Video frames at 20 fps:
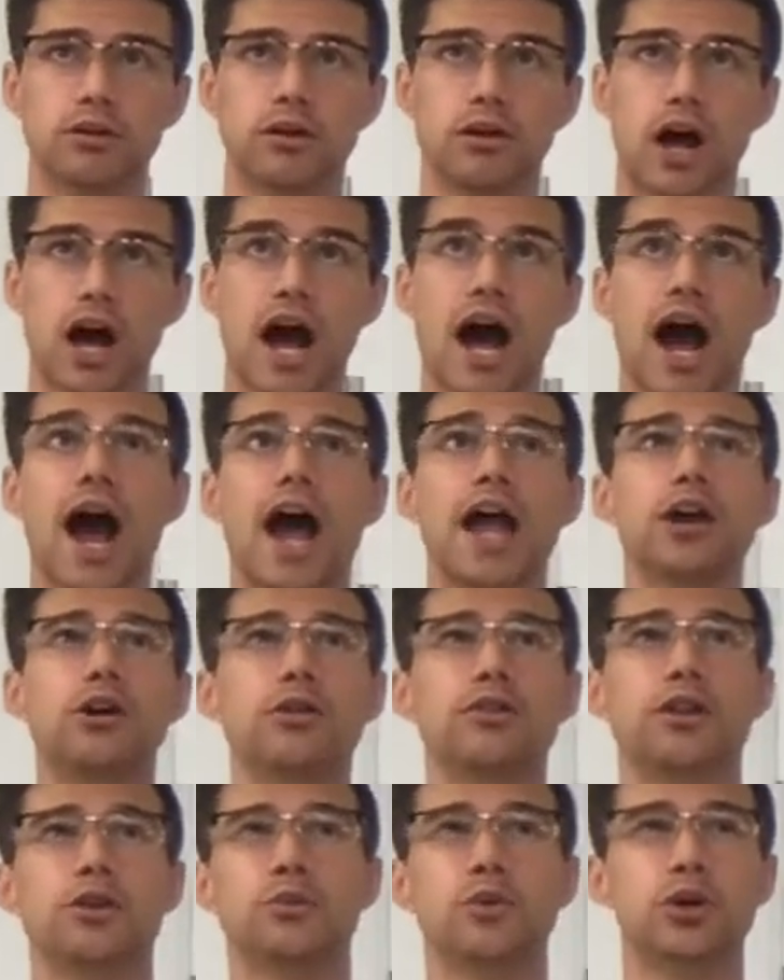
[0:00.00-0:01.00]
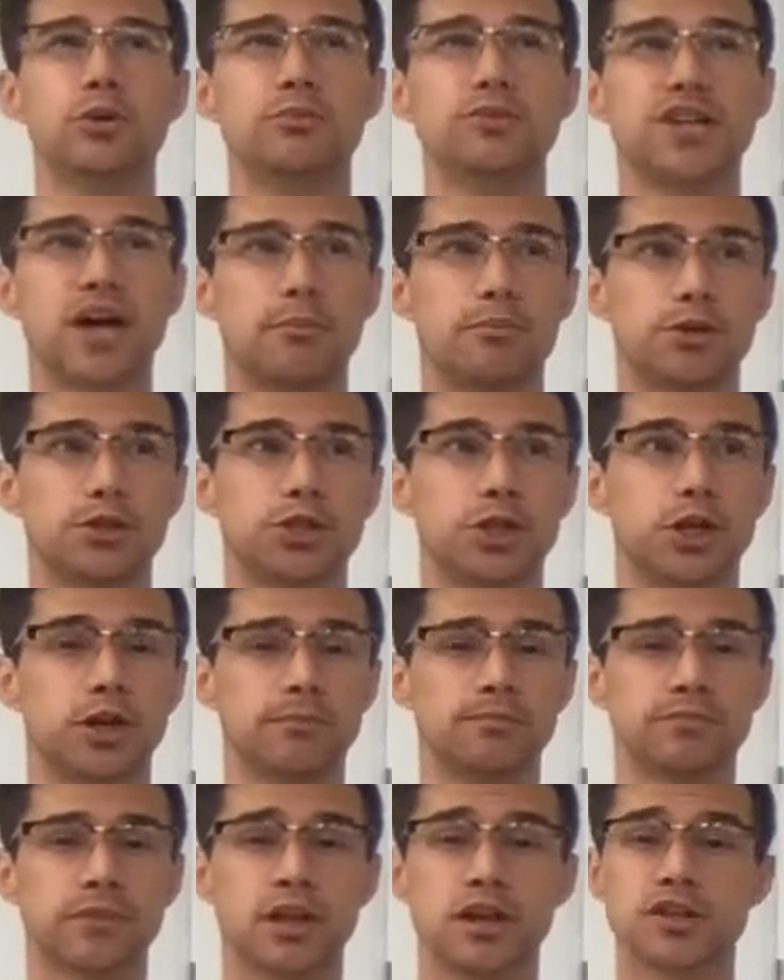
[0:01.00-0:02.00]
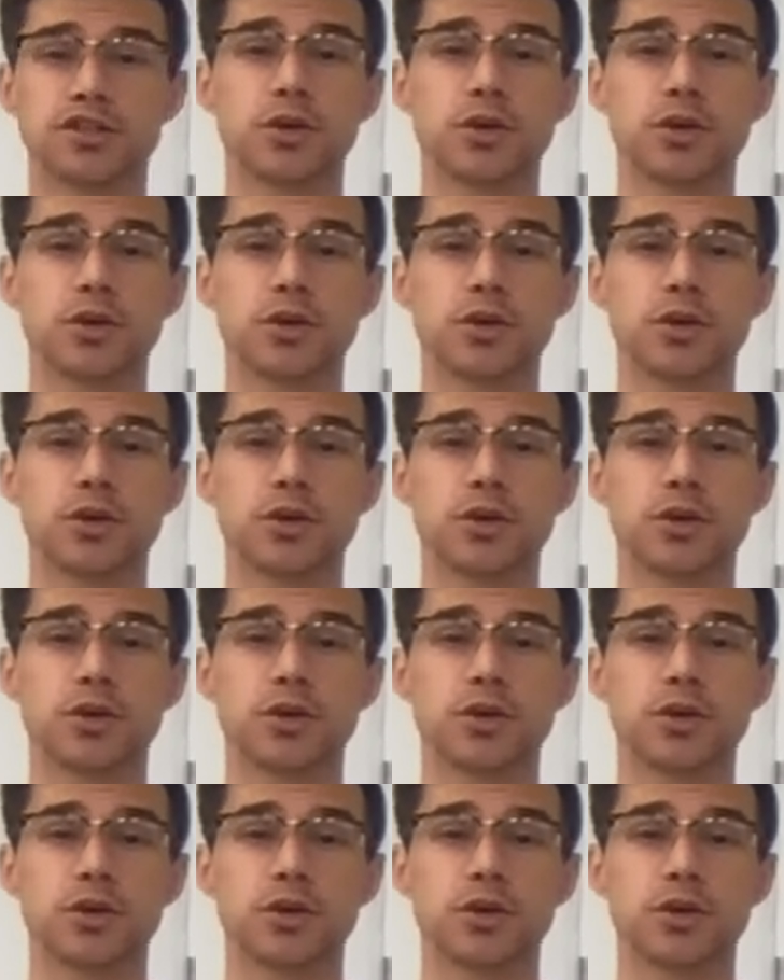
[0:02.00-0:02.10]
higher than room temperature.